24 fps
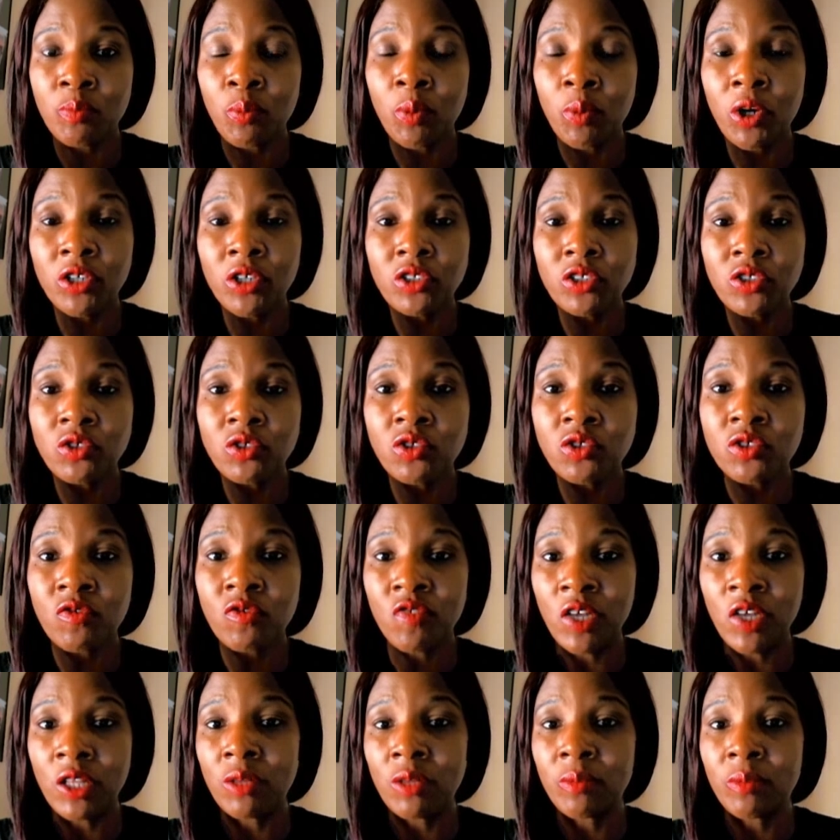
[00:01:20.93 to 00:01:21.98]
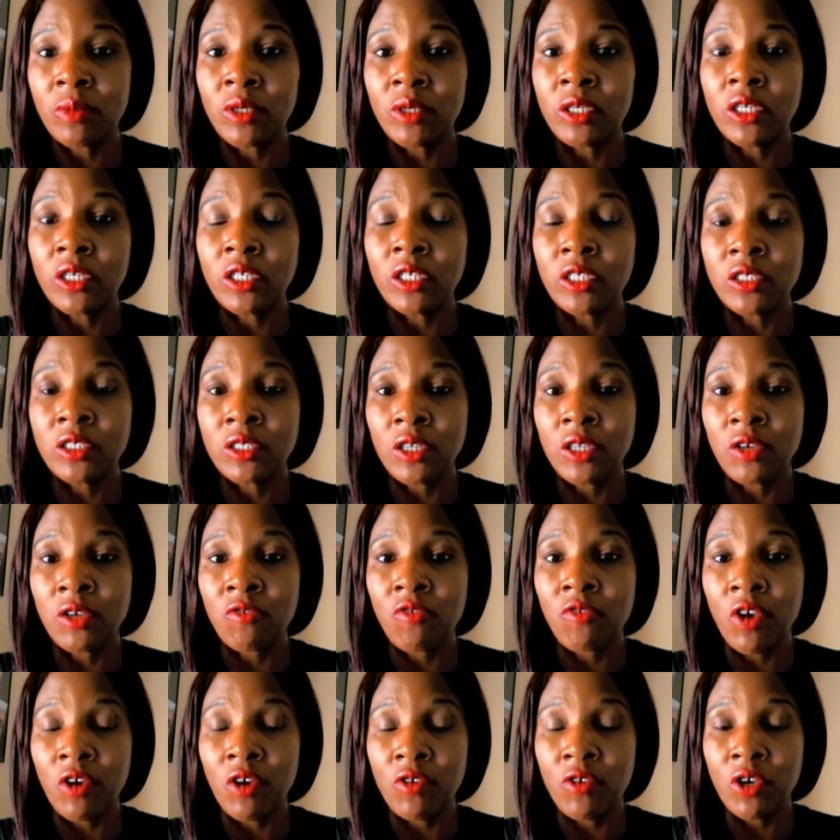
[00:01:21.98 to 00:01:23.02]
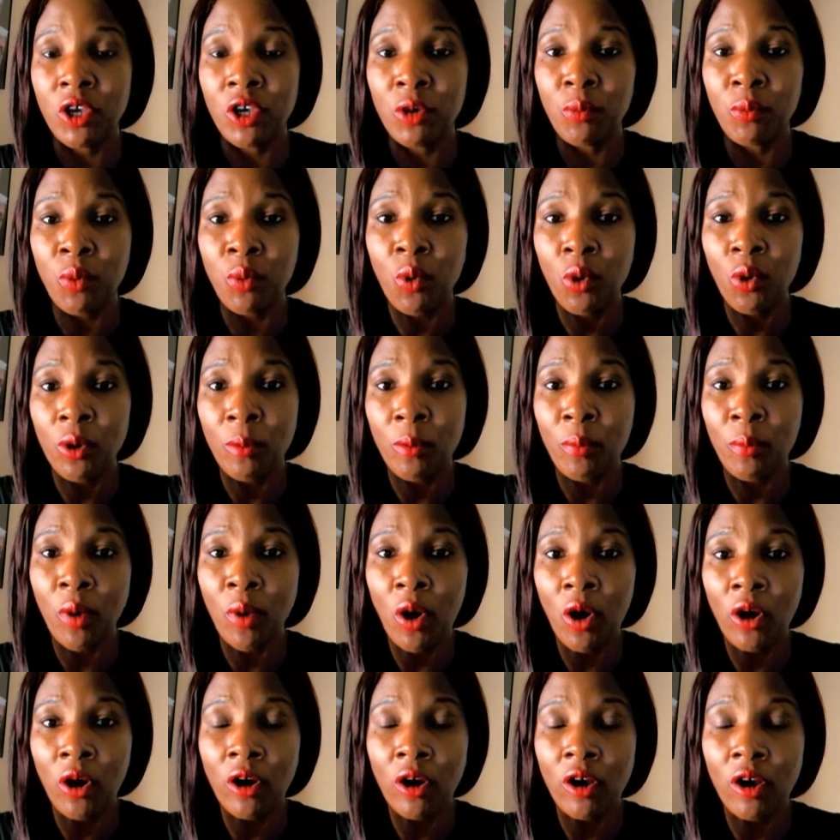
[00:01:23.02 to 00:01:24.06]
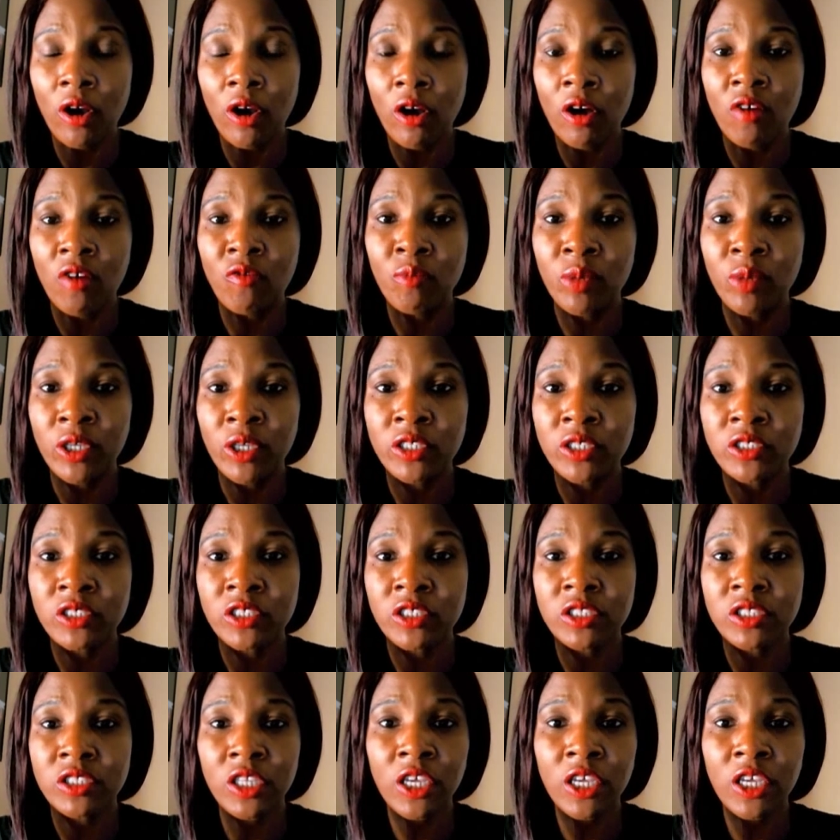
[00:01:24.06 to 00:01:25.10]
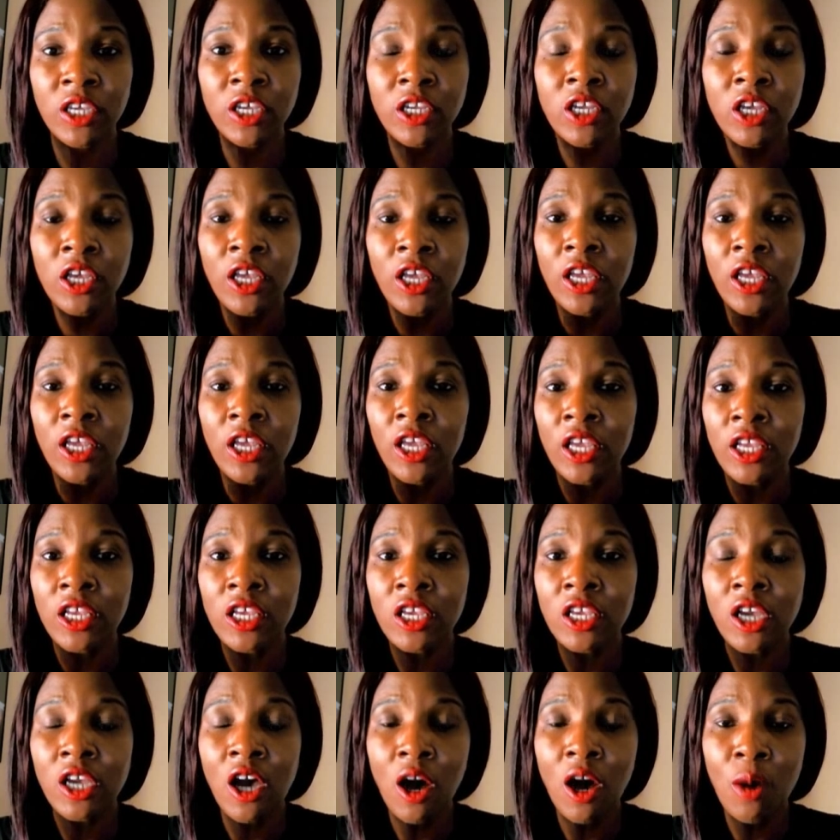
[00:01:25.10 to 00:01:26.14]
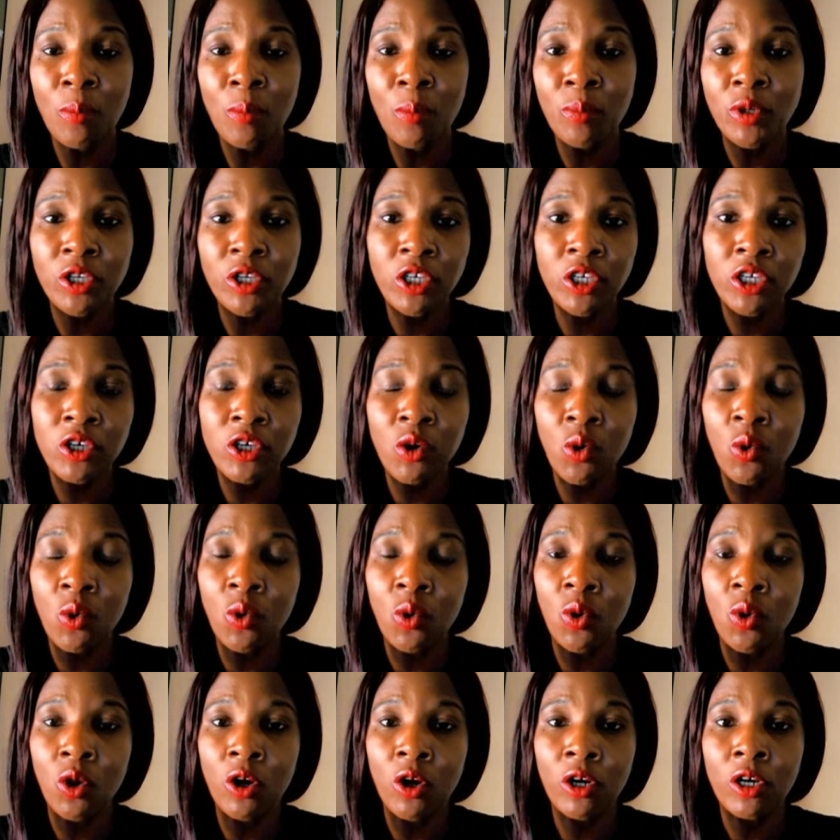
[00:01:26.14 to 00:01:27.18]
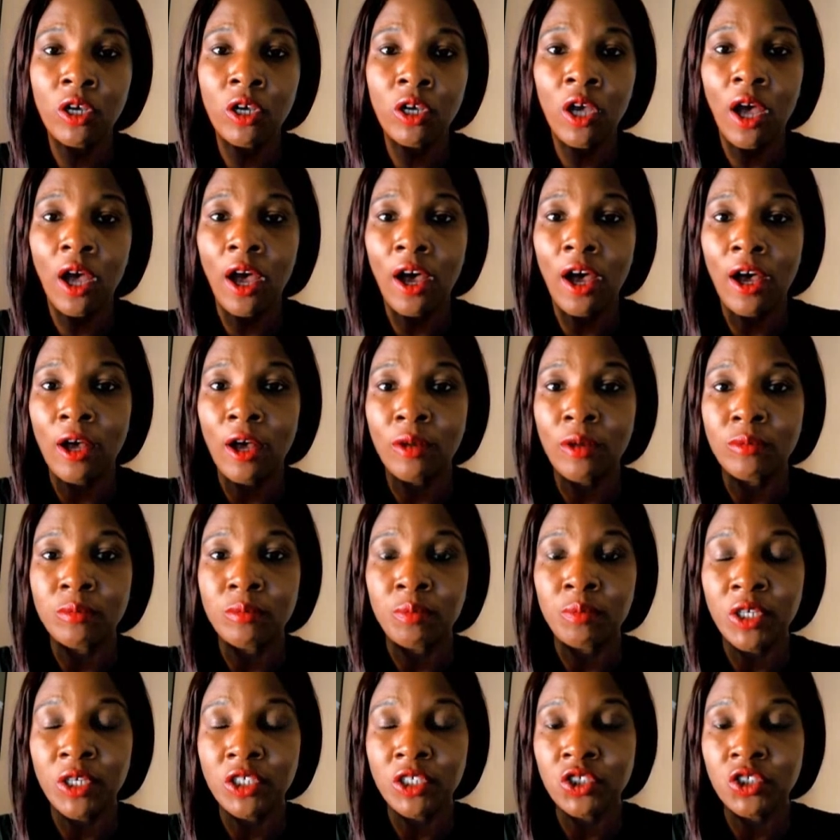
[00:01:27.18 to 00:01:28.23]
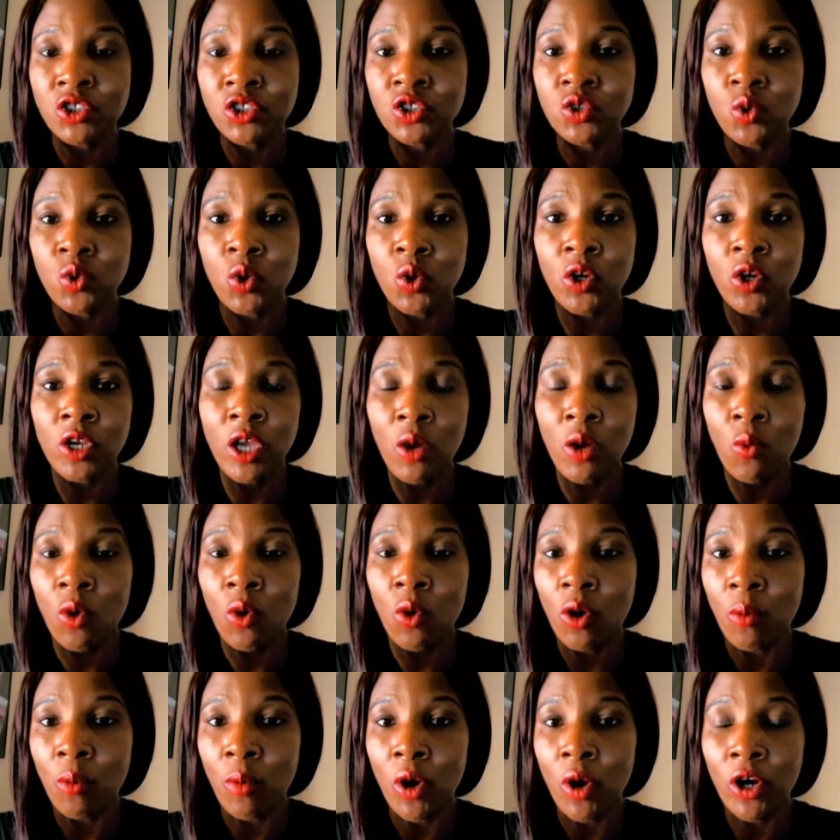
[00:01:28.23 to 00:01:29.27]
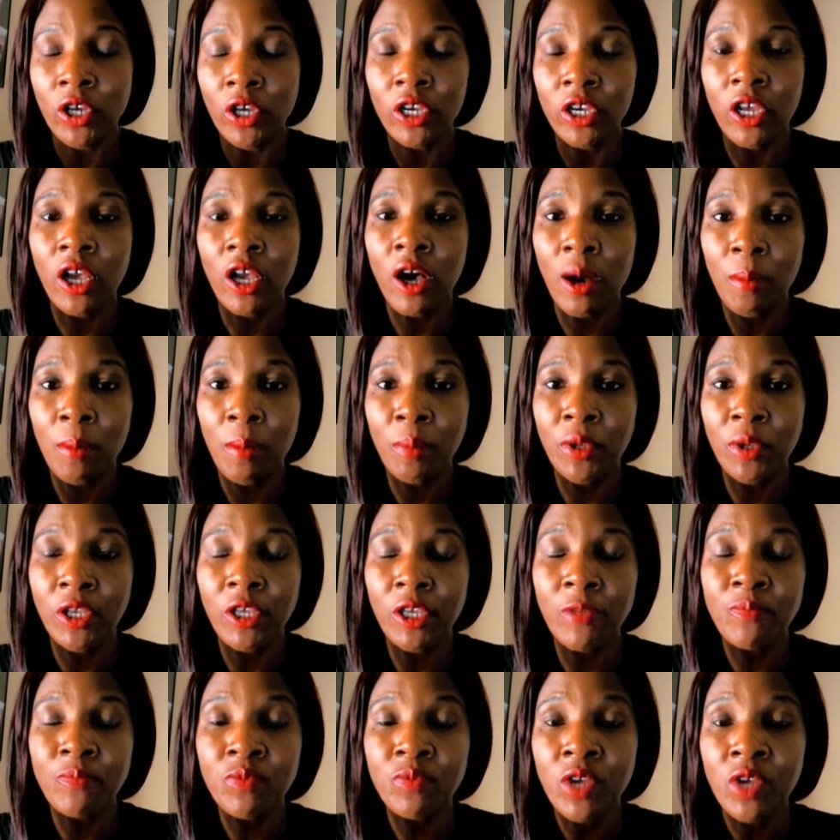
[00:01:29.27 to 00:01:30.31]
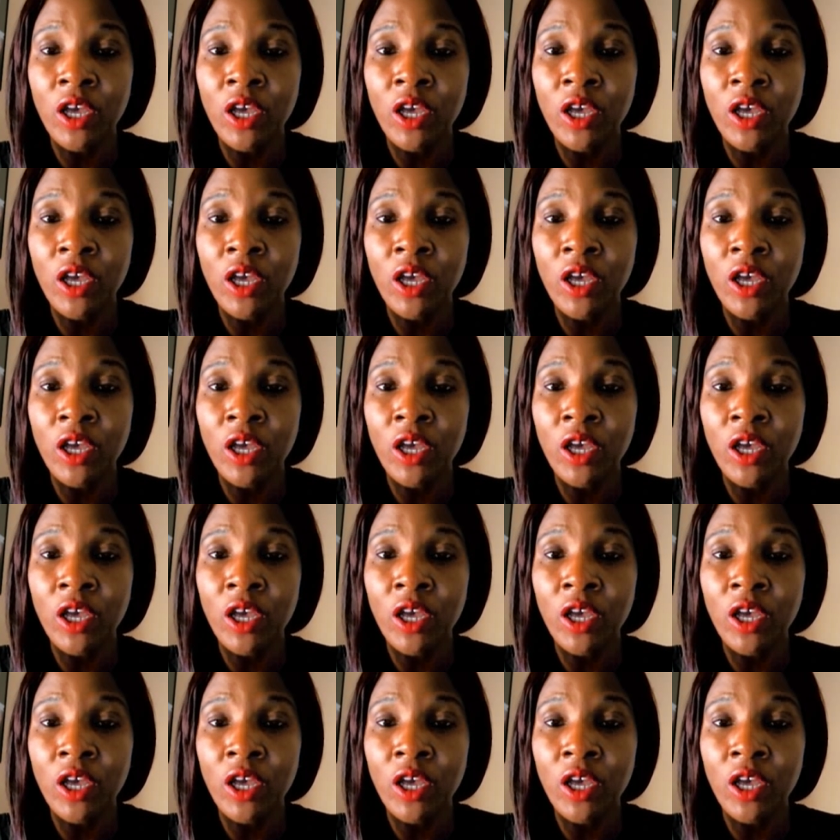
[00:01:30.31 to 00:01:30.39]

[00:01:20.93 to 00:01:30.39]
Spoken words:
personal development is a very important part of business, and any company or business or network marketing company